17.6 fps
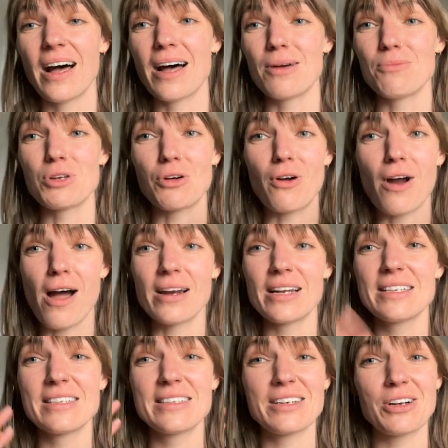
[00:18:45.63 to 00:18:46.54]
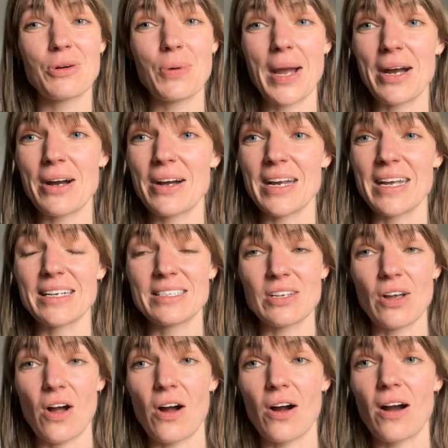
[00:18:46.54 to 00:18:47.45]
Uranus and
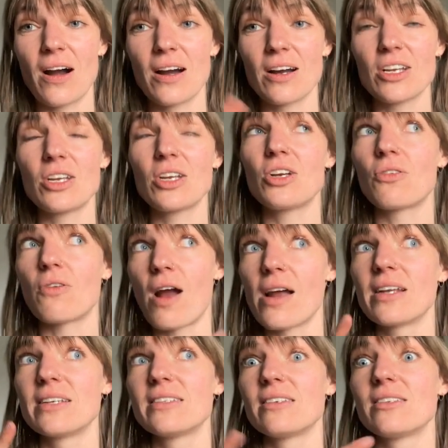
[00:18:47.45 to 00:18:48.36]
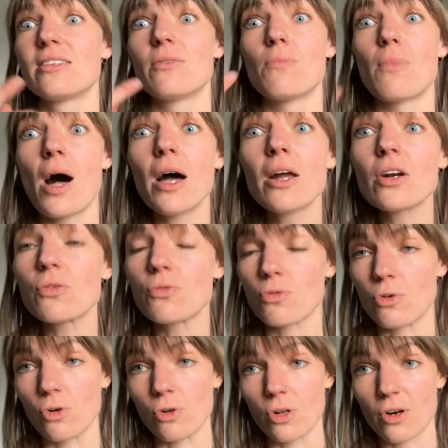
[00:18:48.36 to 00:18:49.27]
Aquarius Uranus is the
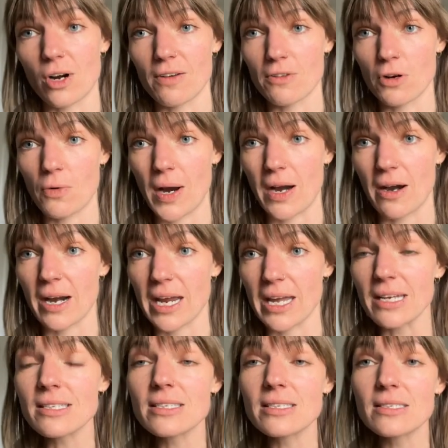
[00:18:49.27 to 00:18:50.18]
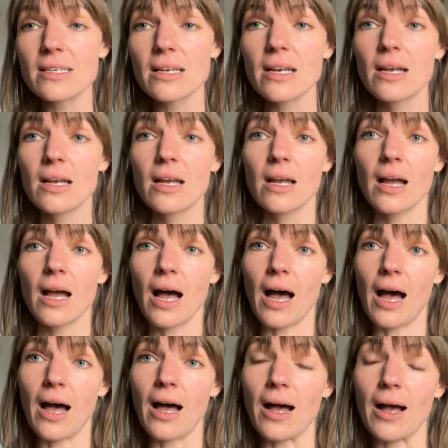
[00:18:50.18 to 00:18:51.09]
modern ruler of Aquarius.
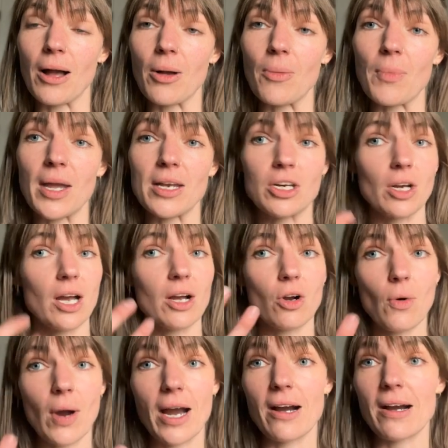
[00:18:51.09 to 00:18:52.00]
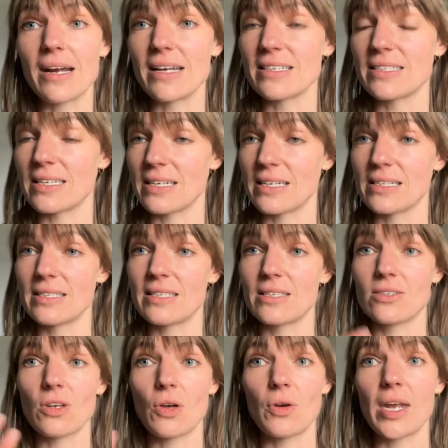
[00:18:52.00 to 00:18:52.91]
And Aquarius is
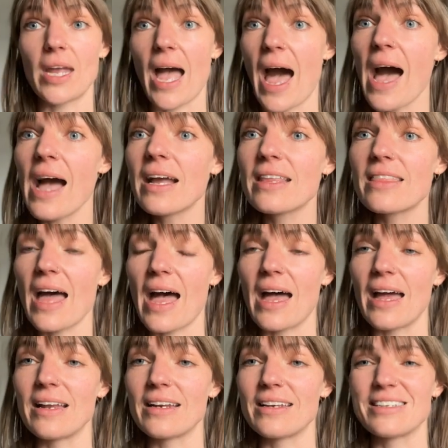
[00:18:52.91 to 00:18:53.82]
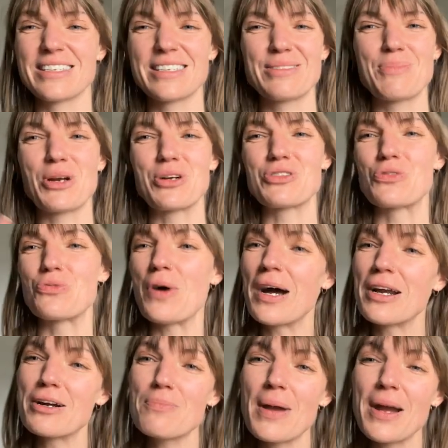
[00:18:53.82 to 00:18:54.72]
the zodiac that is spiritual
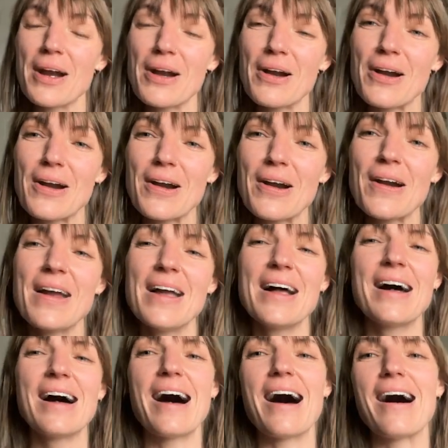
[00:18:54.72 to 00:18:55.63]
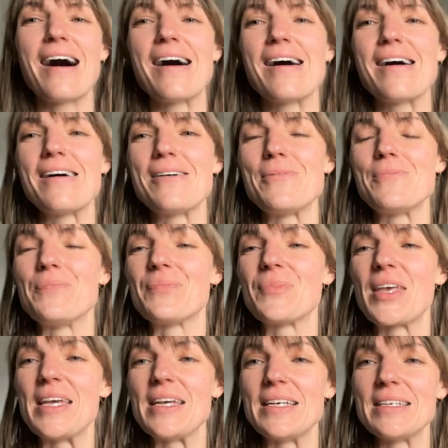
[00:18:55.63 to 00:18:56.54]
water bearer,
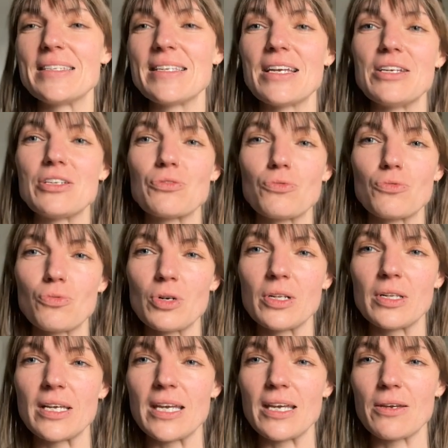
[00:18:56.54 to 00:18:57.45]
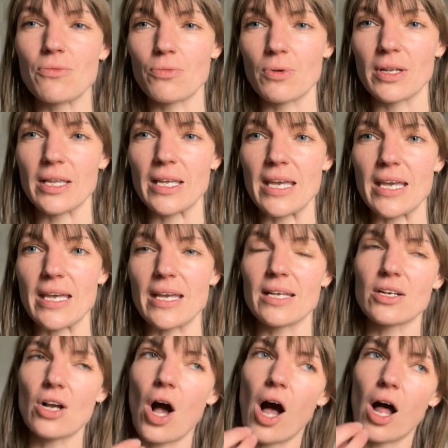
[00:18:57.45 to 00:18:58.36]
is really,
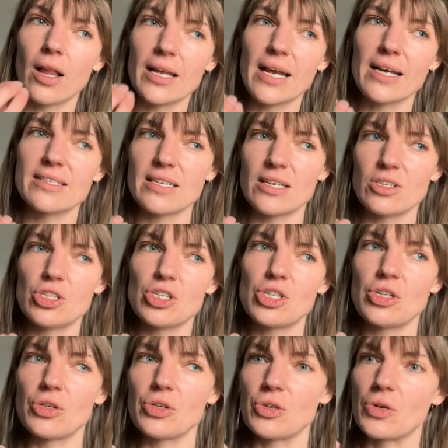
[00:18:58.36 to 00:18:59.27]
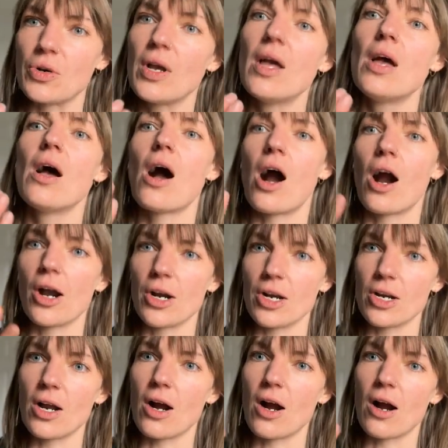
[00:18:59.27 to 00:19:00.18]
really calling us into
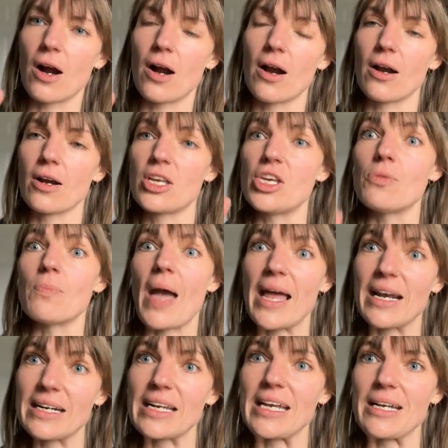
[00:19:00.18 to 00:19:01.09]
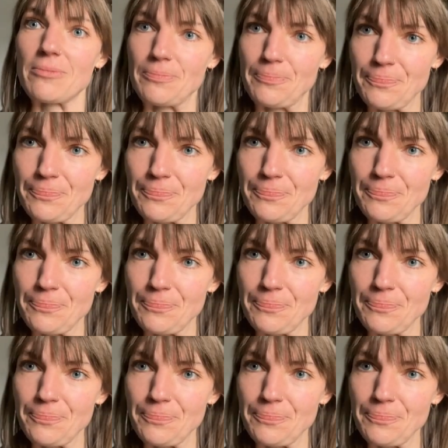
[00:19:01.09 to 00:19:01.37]
our humanity.